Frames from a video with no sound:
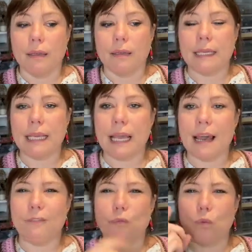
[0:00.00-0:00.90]
they
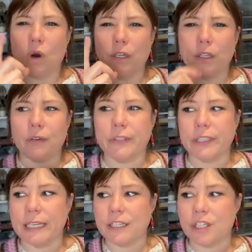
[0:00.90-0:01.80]
have one yarn
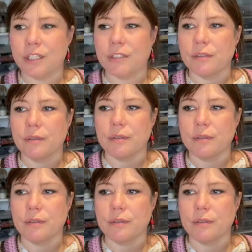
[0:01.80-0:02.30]
collection